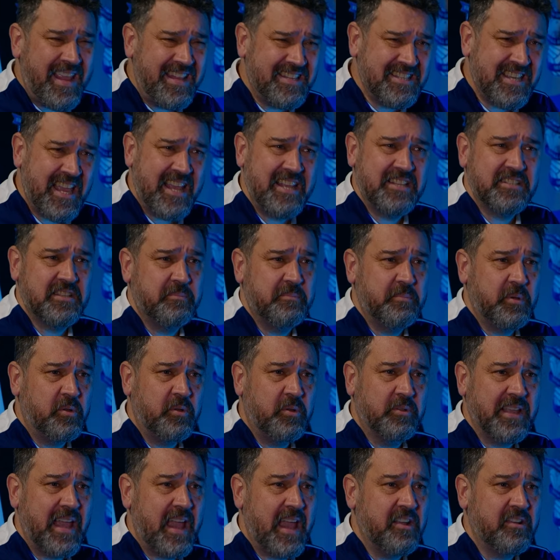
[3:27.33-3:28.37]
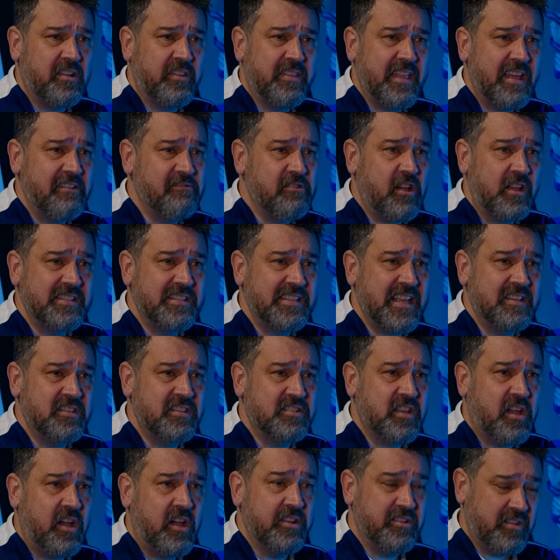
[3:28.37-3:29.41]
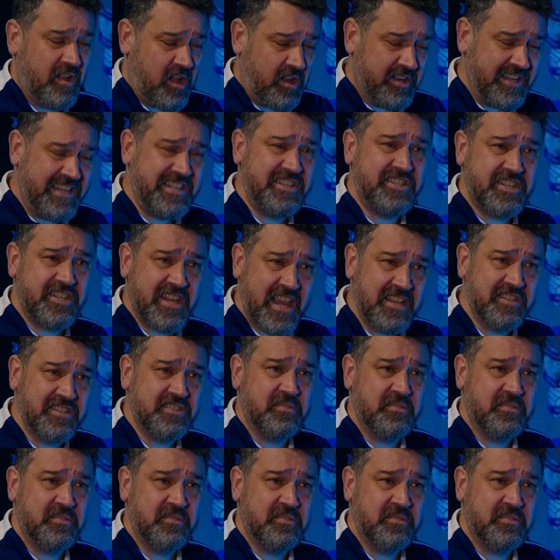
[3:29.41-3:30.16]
he takes the ball down on that right hand side on his chest